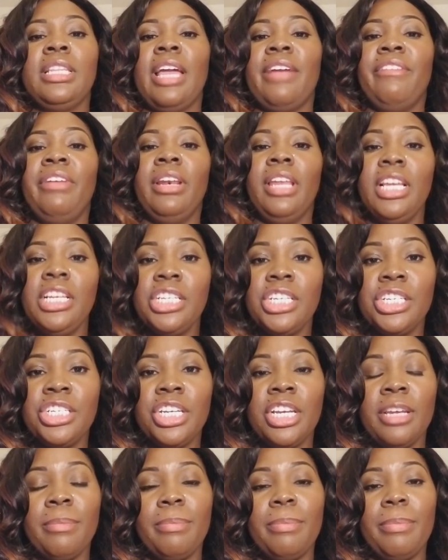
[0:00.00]
that
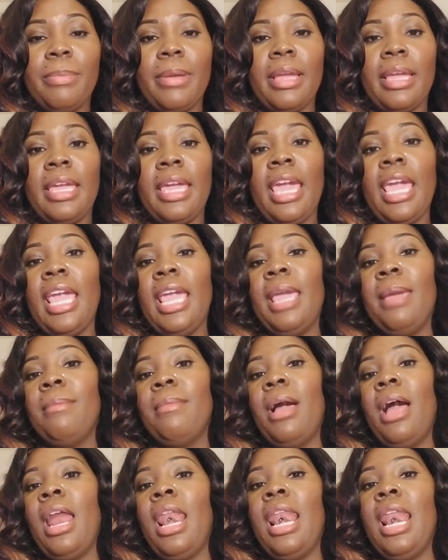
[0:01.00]
relationship
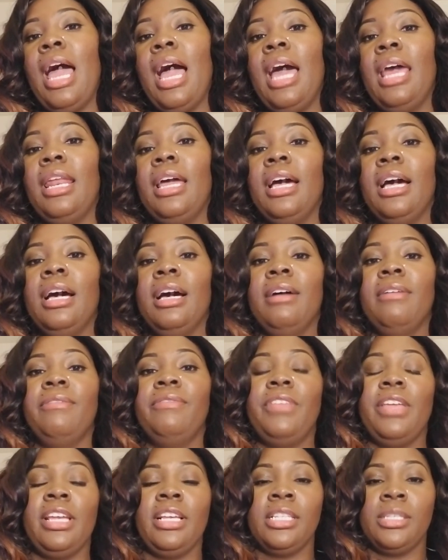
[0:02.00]
came a lot of
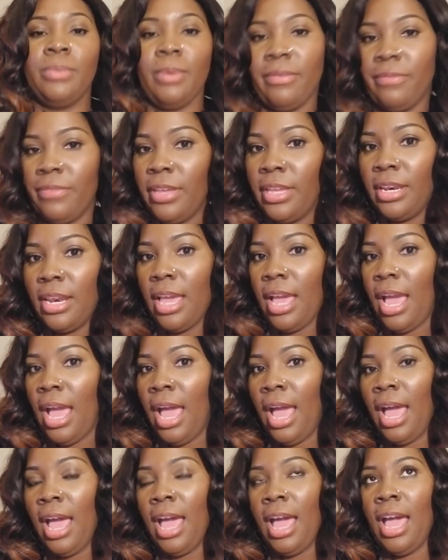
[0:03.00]
things with it.
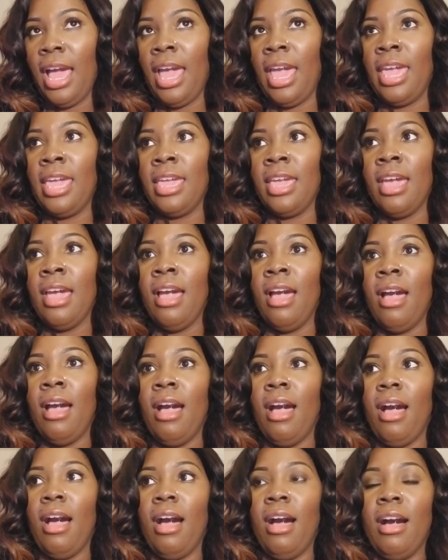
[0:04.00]
I
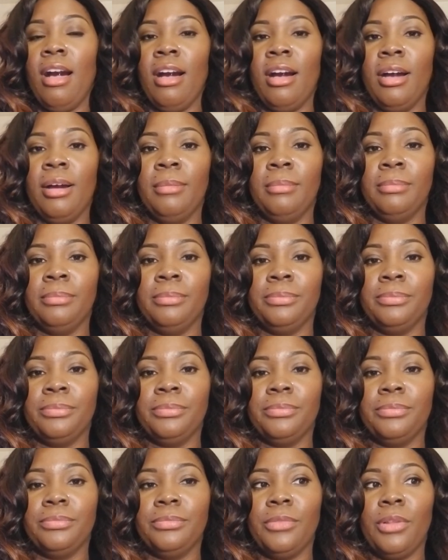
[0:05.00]

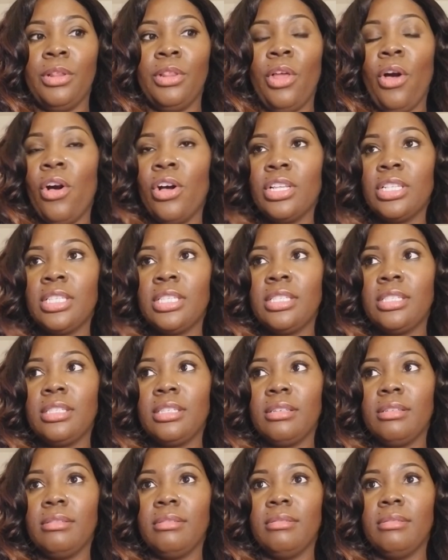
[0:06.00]

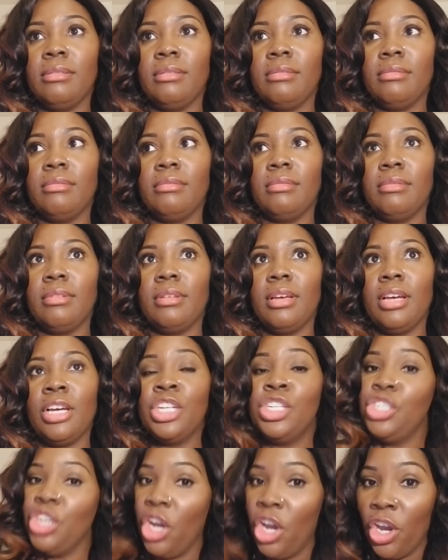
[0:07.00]
lost
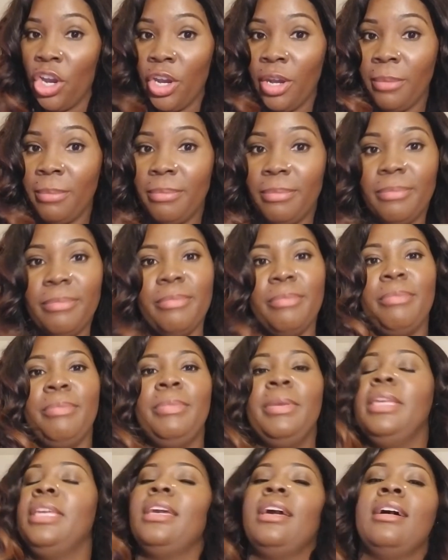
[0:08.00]
a job
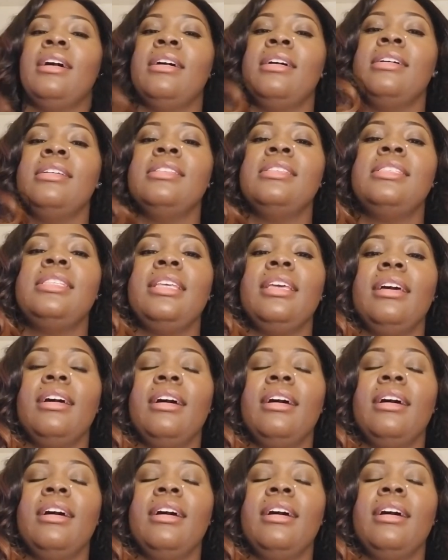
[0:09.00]
because